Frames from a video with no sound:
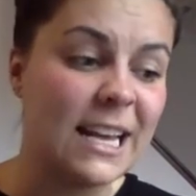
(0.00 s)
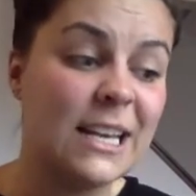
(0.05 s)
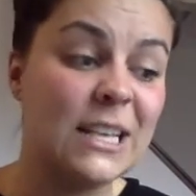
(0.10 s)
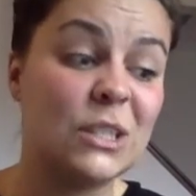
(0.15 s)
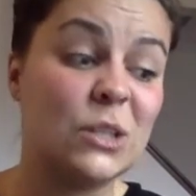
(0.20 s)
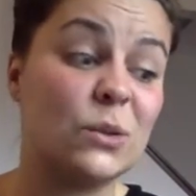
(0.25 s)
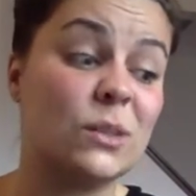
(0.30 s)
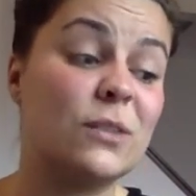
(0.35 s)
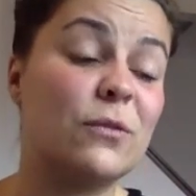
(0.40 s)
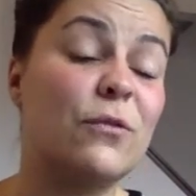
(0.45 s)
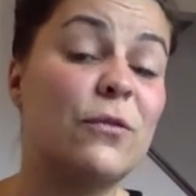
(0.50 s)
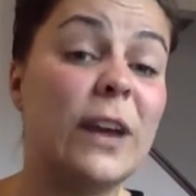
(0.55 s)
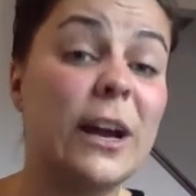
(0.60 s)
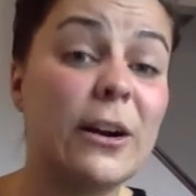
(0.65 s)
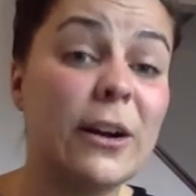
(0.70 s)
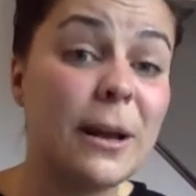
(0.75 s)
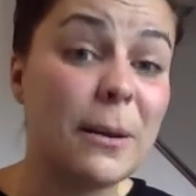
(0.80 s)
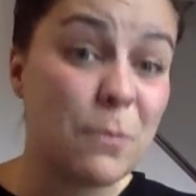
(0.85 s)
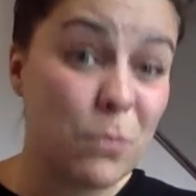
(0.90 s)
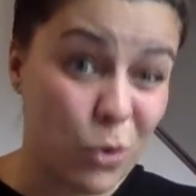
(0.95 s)
So it's very
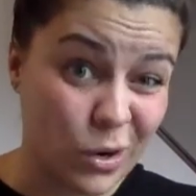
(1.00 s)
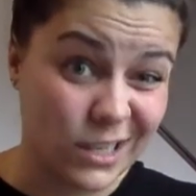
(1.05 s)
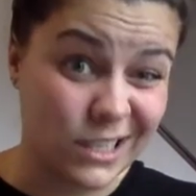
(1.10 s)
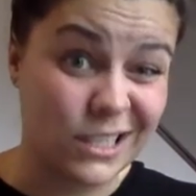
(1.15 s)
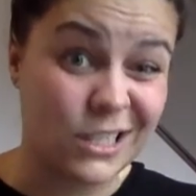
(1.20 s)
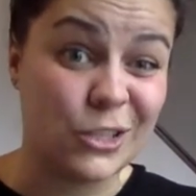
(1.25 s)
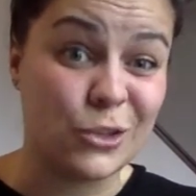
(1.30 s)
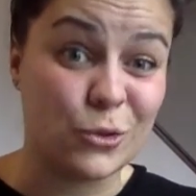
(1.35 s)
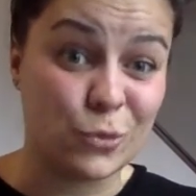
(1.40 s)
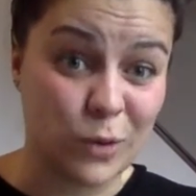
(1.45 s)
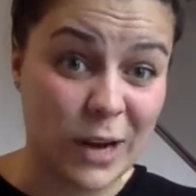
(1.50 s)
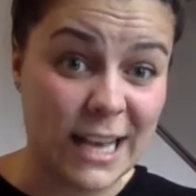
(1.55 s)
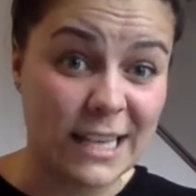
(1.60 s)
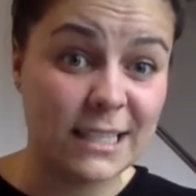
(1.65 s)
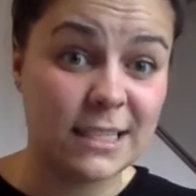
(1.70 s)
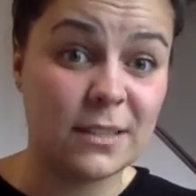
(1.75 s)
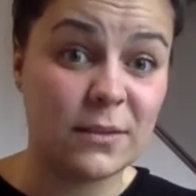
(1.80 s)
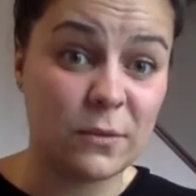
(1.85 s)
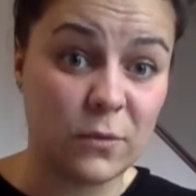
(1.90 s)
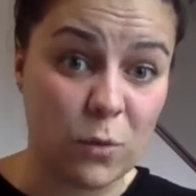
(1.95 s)
important to
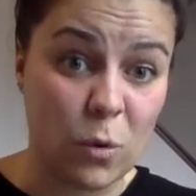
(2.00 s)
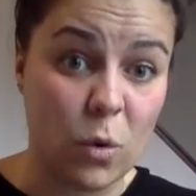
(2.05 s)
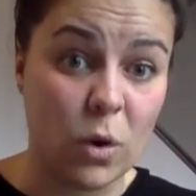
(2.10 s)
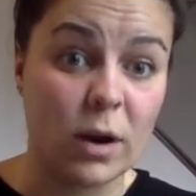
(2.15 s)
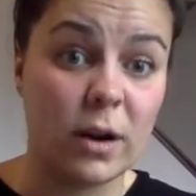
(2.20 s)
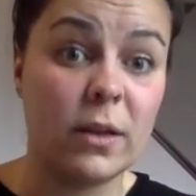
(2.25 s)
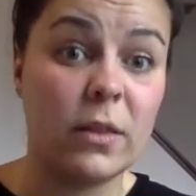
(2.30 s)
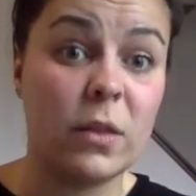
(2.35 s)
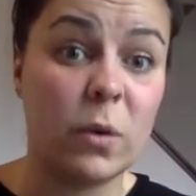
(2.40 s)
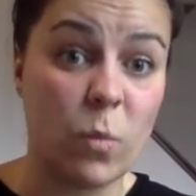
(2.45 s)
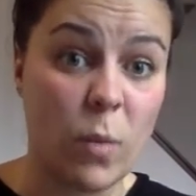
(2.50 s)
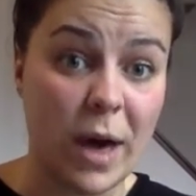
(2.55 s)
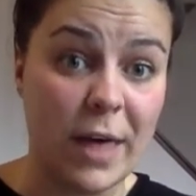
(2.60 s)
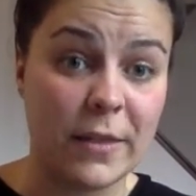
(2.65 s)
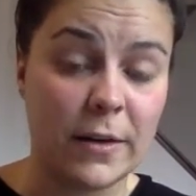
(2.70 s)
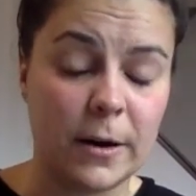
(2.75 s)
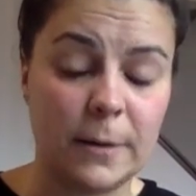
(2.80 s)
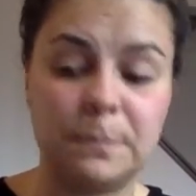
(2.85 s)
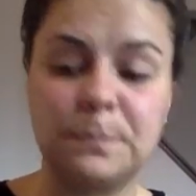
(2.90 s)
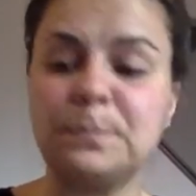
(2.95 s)
dress for the weather.